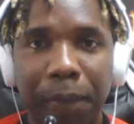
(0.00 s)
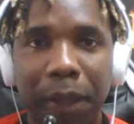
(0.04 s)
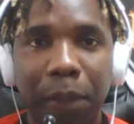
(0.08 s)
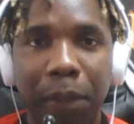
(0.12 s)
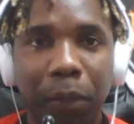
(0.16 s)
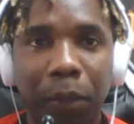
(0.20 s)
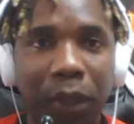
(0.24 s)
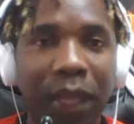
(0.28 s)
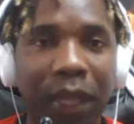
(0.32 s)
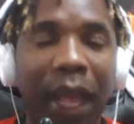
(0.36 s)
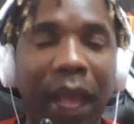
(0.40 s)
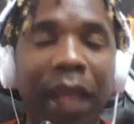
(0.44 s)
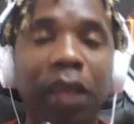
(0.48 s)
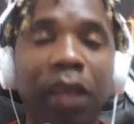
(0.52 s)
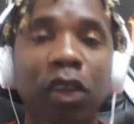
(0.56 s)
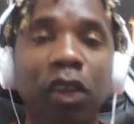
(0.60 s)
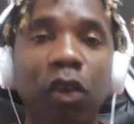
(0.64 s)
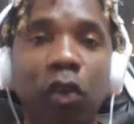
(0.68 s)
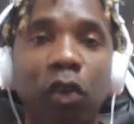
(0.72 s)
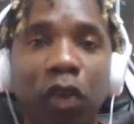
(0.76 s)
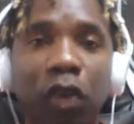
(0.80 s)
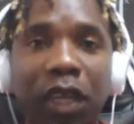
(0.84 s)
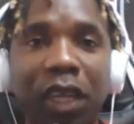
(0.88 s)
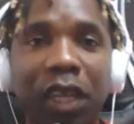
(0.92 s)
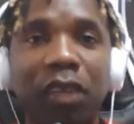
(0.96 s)
But I
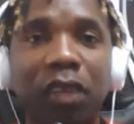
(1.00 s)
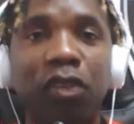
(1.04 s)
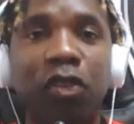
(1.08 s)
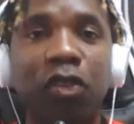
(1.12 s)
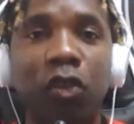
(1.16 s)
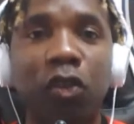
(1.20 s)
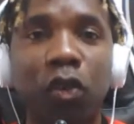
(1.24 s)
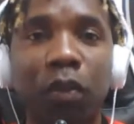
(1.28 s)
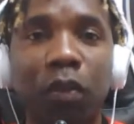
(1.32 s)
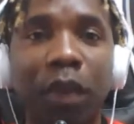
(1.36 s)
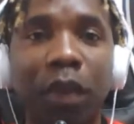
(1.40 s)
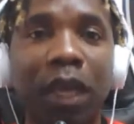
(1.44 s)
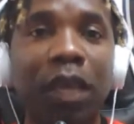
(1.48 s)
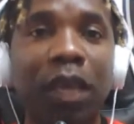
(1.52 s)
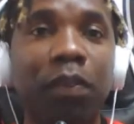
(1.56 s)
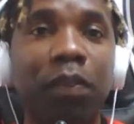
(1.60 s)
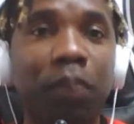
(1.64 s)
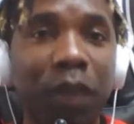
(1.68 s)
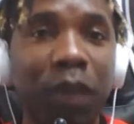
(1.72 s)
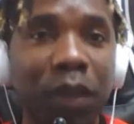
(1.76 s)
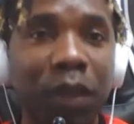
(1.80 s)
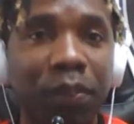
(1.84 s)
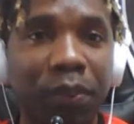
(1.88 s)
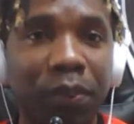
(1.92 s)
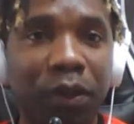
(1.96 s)
know there's so many
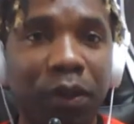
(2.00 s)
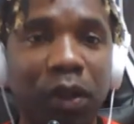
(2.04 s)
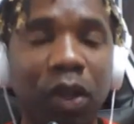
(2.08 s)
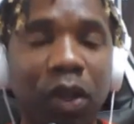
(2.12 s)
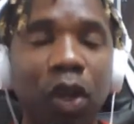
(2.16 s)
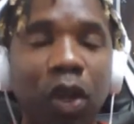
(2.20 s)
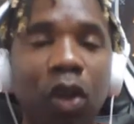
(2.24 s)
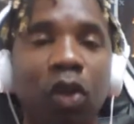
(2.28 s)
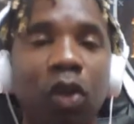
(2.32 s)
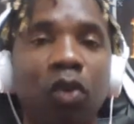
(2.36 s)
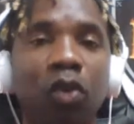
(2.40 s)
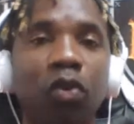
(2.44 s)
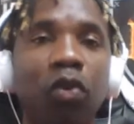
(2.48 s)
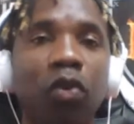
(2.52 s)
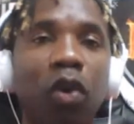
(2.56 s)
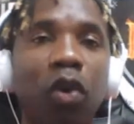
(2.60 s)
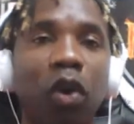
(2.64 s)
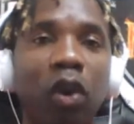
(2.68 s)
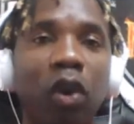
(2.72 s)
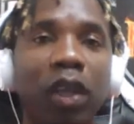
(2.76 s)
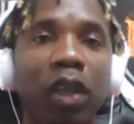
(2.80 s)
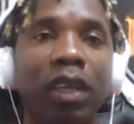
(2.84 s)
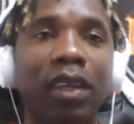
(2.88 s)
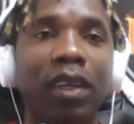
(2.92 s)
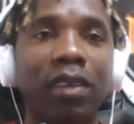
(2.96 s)
people who
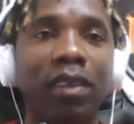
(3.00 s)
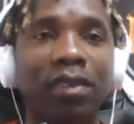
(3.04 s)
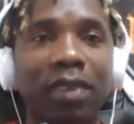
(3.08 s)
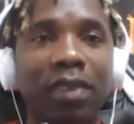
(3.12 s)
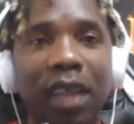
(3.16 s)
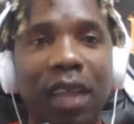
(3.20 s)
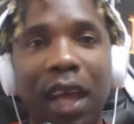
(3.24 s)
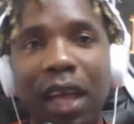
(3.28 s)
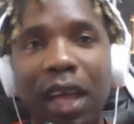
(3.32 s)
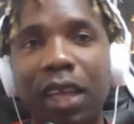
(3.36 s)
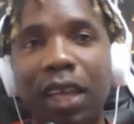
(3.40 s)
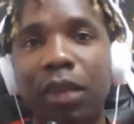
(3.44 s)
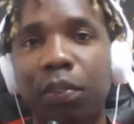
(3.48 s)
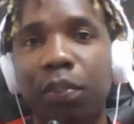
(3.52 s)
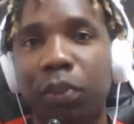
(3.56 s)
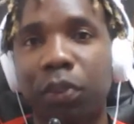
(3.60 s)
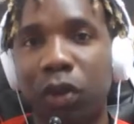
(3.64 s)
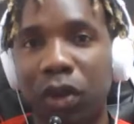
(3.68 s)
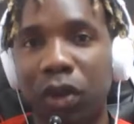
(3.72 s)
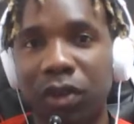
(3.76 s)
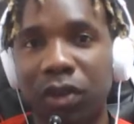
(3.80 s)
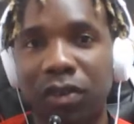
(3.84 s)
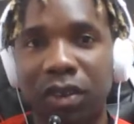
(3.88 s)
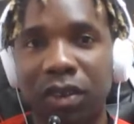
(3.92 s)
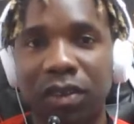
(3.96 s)
understand the
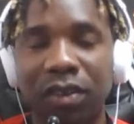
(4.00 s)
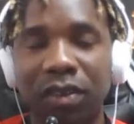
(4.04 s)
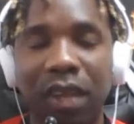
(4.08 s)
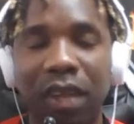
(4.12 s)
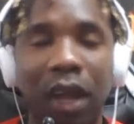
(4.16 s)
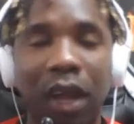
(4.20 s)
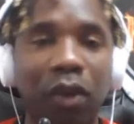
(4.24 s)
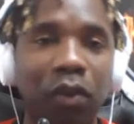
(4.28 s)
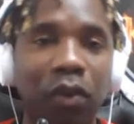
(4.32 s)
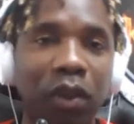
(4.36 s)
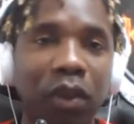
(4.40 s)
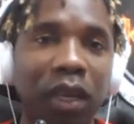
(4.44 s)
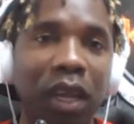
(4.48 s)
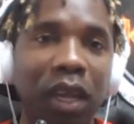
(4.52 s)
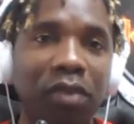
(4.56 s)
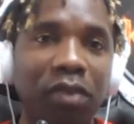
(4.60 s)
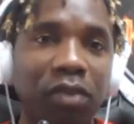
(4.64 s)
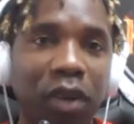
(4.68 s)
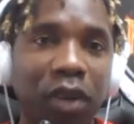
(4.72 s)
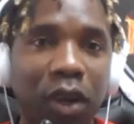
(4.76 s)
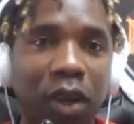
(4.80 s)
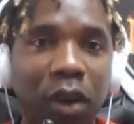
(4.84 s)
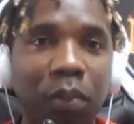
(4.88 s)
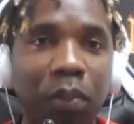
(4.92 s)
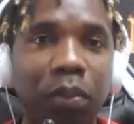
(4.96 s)
process that would never
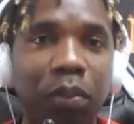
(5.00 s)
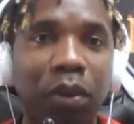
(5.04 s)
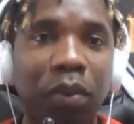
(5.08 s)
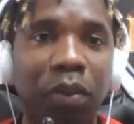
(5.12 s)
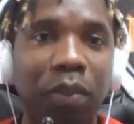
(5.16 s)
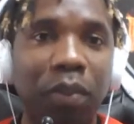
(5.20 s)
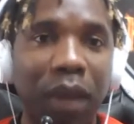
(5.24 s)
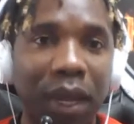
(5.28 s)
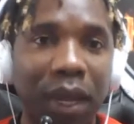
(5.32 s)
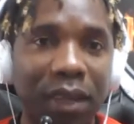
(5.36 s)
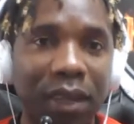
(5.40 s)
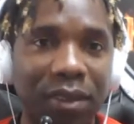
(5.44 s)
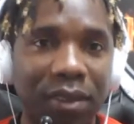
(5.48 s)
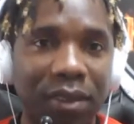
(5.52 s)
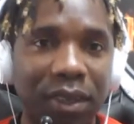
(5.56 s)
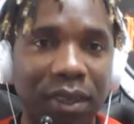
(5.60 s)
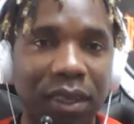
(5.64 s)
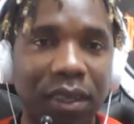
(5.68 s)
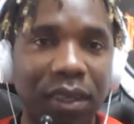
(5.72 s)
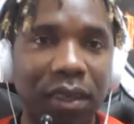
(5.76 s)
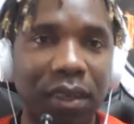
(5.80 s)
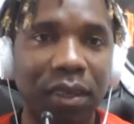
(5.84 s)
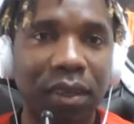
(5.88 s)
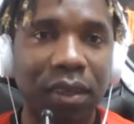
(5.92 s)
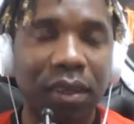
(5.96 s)
compromise
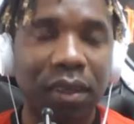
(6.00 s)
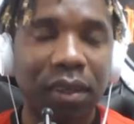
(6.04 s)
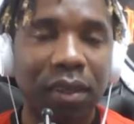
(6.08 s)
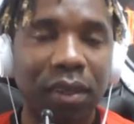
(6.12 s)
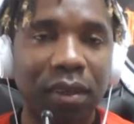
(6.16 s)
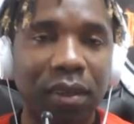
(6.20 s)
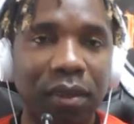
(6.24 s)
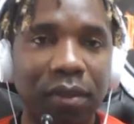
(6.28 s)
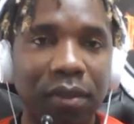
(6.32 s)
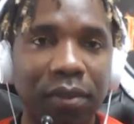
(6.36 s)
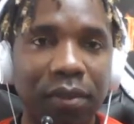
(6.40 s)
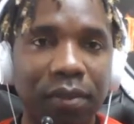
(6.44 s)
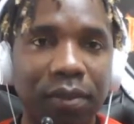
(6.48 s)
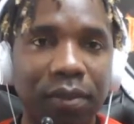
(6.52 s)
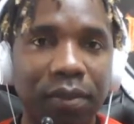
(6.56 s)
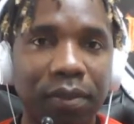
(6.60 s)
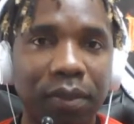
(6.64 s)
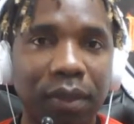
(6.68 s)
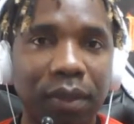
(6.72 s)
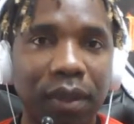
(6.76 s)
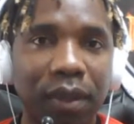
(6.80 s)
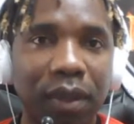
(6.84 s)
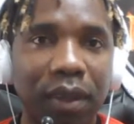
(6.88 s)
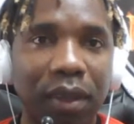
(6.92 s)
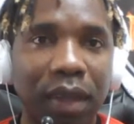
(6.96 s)
it,
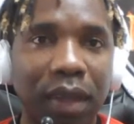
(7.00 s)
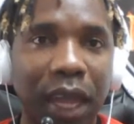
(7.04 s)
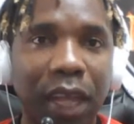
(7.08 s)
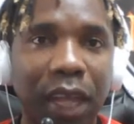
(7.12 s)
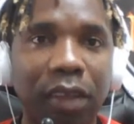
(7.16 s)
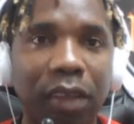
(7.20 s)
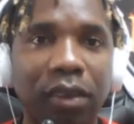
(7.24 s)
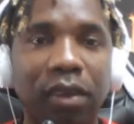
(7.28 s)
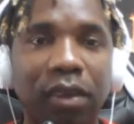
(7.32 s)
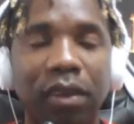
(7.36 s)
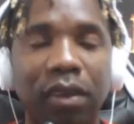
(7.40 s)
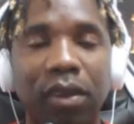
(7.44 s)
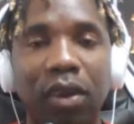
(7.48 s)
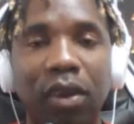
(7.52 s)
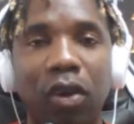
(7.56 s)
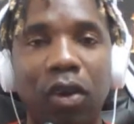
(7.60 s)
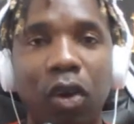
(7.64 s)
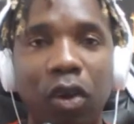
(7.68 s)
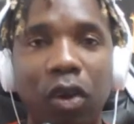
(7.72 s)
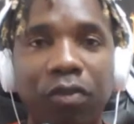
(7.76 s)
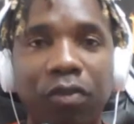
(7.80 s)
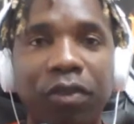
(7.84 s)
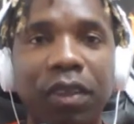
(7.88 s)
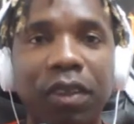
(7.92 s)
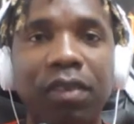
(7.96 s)
that
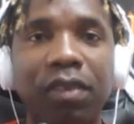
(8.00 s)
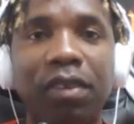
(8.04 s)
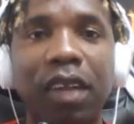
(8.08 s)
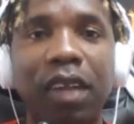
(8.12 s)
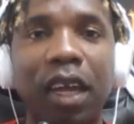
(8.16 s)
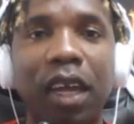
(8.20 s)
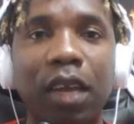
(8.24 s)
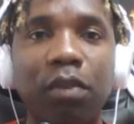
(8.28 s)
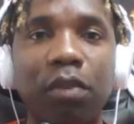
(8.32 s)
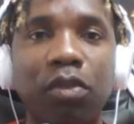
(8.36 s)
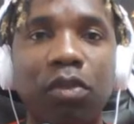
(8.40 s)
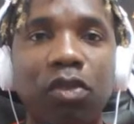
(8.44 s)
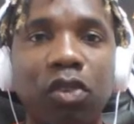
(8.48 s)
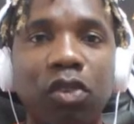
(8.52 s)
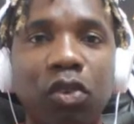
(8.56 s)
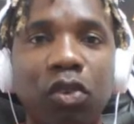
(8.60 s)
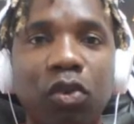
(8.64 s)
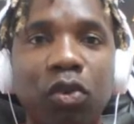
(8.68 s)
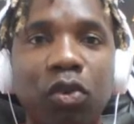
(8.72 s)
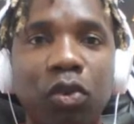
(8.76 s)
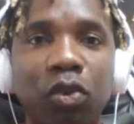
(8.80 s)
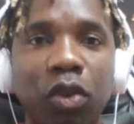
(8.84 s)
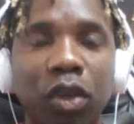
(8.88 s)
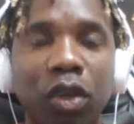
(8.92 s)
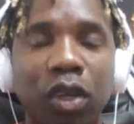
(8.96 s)
oftentimes
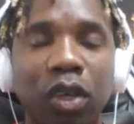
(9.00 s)
you